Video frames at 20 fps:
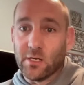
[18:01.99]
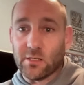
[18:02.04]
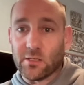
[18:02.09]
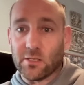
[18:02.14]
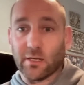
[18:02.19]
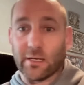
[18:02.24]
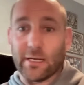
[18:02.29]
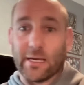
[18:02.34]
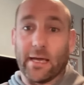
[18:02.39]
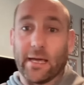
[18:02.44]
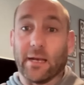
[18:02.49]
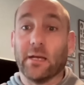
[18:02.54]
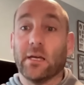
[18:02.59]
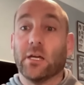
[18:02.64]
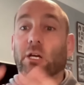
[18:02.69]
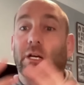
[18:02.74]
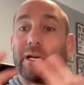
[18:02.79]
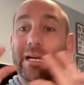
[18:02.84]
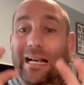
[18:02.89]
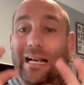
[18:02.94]
So again,
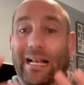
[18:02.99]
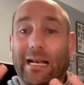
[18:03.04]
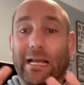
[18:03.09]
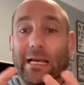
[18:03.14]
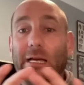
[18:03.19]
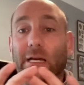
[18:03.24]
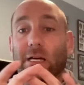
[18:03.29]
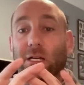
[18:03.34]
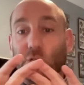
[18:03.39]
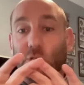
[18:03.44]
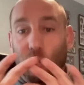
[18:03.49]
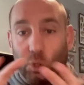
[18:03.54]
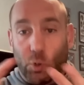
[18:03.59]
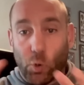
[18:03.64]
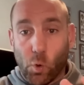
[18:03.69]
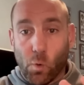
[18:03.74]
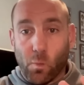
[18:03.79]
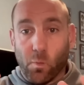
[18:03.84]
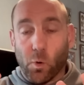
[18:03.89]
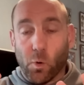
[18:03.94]
clear
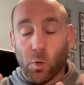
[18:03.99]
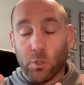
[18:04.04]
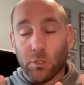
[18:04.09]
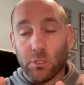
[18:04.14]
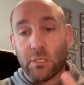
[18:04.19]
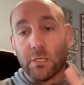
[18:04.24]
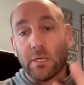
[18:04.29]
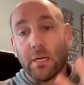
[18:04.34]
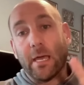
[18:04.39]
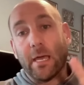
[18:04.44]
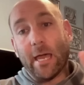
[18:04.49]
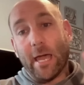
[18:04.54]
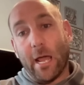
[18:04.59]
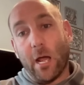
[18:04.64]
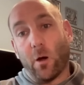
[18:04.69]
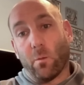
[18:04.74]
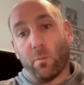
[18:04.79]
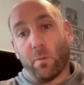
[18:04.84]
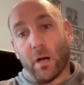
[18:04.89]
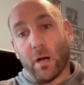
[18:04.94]
scoreboards
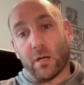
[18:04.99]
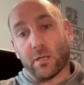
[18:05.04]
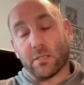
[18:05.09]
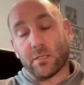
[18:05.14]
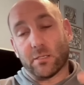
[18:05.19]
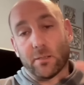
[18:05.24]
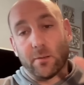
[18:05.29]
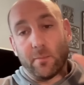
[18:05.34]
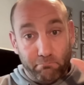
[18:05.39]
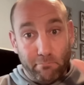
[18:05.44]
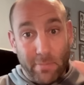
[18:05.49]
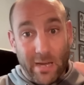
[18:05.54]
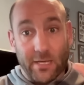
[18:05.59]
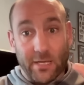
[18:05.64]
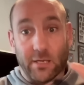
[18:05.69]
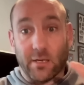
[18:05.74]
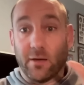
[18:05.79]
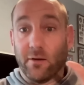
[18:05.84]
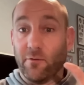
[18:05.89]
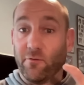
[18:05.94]
help us
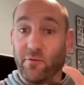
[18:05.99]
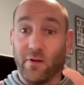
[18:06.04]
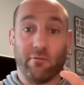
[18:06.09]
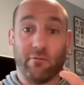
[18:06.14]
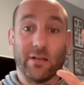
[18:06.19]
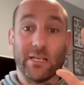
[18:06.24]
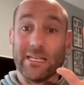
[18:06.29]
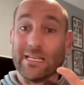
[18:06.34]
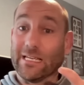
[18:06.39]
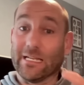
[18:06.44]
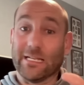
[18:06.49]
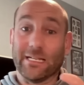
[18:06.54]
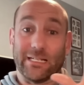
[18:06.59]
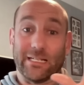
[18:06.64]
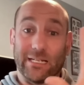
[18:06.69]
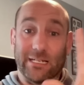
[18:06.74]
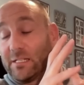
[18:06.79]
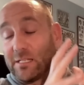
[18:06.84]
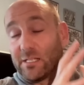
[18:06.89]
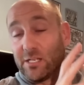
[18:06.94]
make very
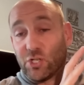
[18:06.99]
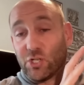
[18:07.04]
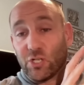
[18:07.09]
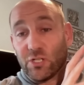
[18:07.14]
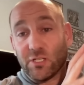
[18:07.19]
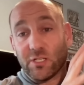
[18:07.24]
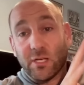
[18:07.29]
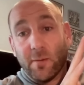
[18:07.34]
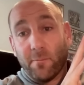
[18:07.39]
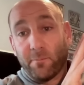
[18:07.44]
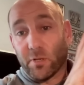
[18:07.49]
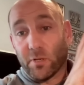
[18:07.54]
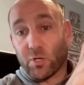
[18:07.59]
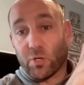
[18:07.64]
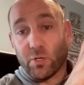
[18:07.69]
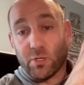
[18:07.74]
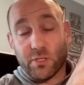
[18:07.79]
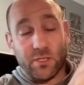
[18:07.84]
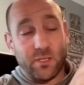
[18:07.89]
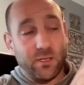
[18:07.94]
easy decisions
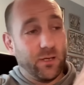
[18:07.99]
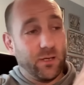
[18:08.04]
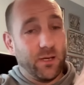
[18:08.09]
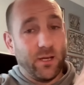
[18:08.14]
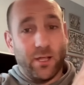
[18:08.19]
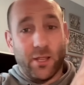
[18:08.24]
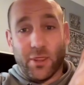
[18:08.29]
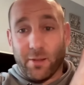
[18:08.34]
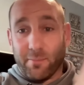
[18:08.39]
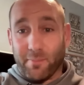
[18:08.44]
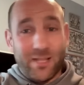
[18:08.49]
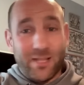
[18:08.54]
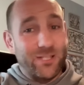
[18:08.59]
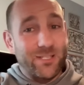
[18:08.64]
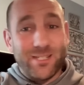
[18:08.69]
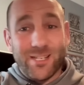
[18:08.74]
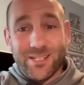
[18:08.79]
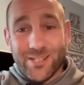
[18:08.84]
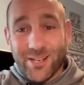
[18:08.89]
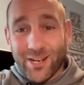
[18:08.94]
because the maths
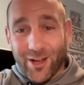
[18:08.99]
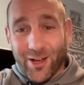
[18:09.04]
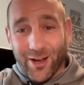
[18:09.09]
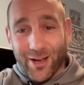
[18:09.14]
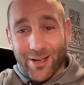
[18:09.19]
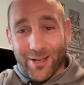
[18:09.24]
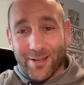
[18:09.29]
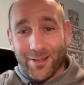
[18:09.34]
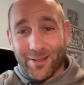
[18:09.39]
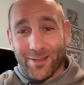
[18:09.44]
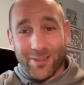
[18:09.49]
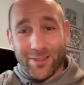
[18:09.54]
doesn't lie.